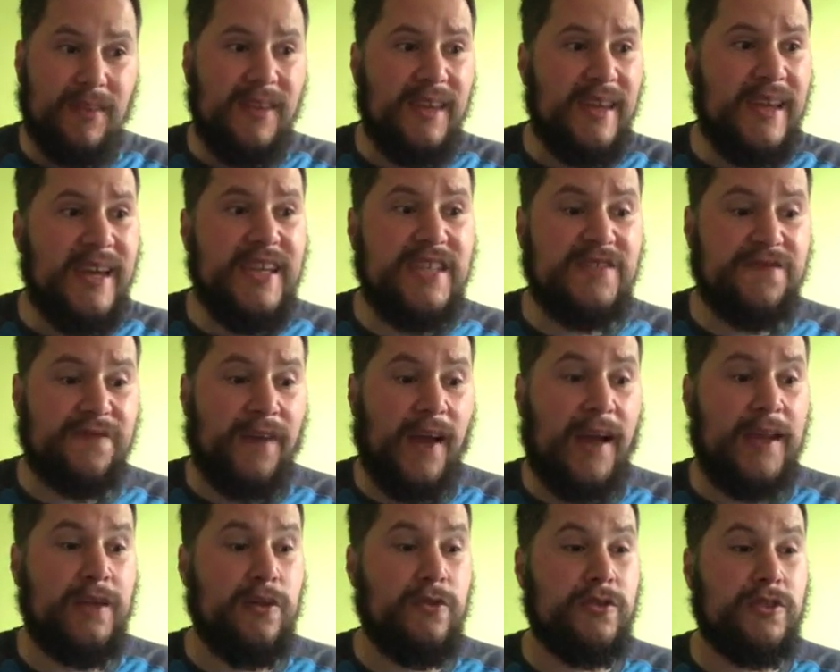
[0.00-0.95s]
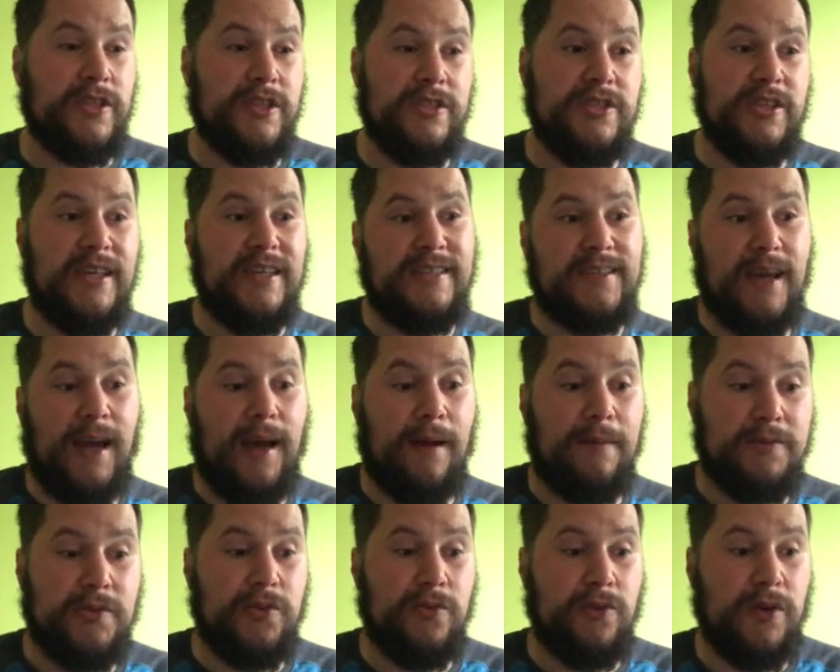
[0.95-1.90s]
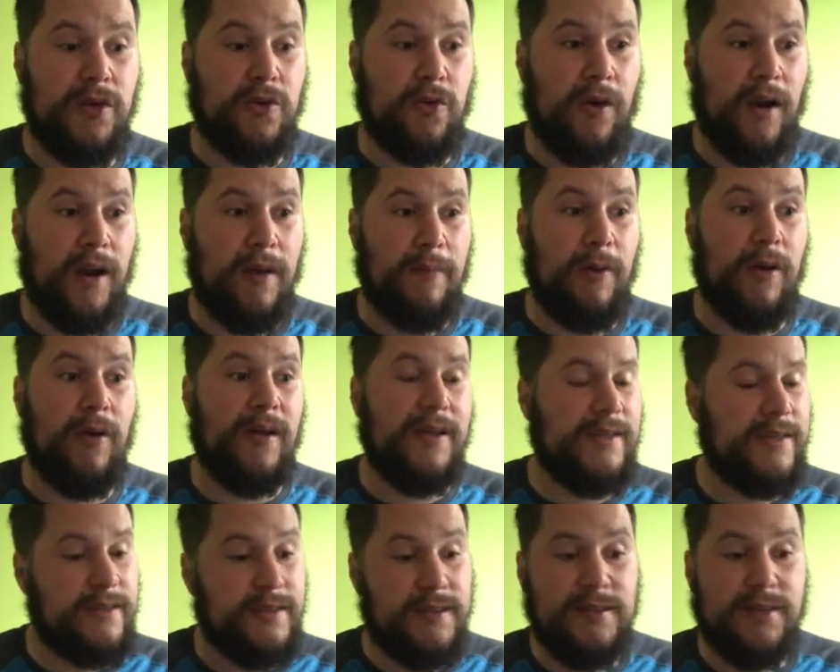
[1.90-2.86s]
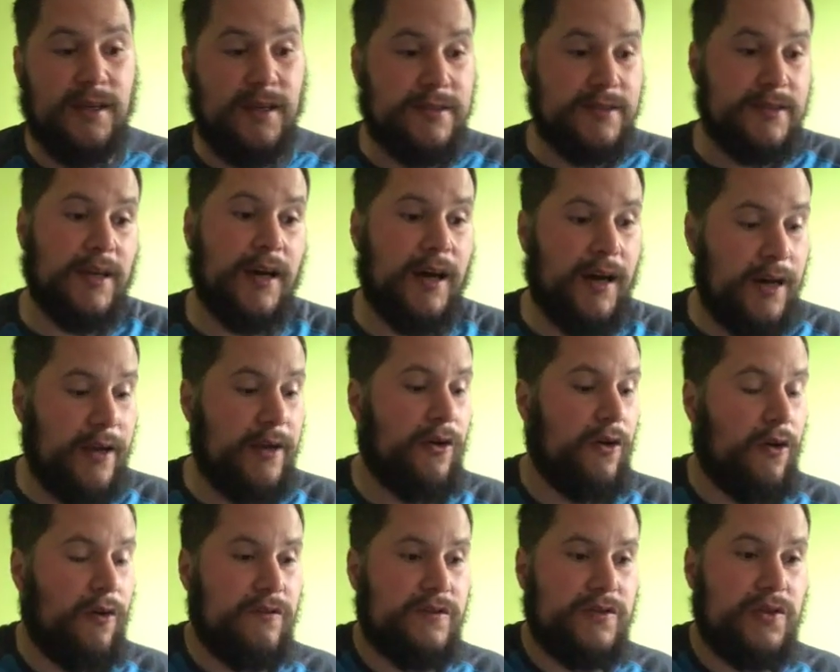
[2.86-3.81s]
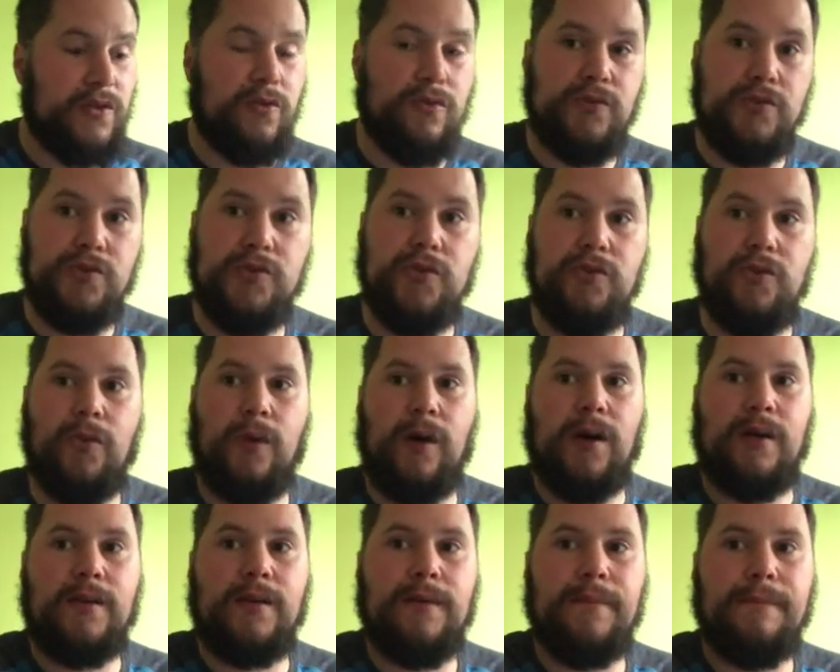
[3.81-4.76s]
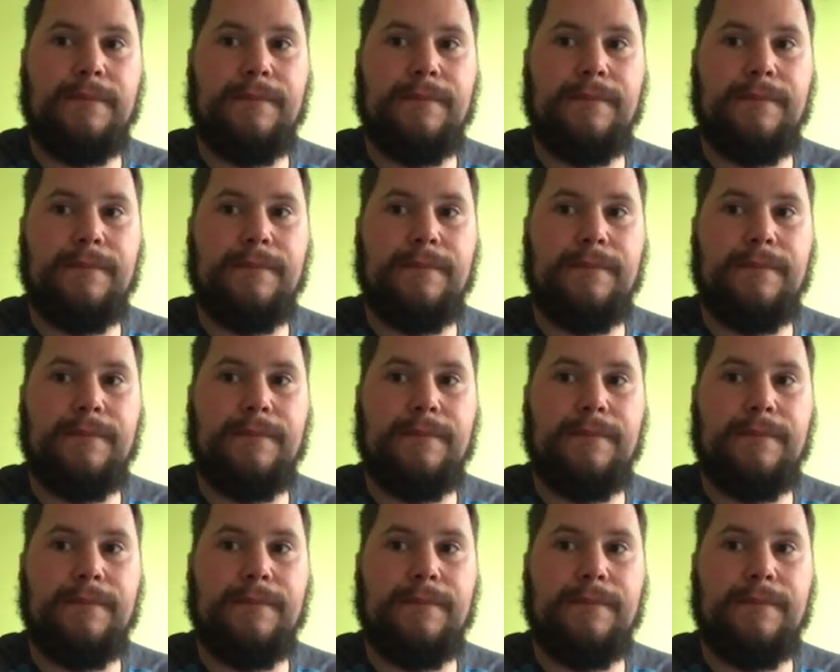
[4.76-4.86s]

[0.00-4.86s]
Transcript: His fat usage is absolutely incredible, and he does a ton of zone 2 work.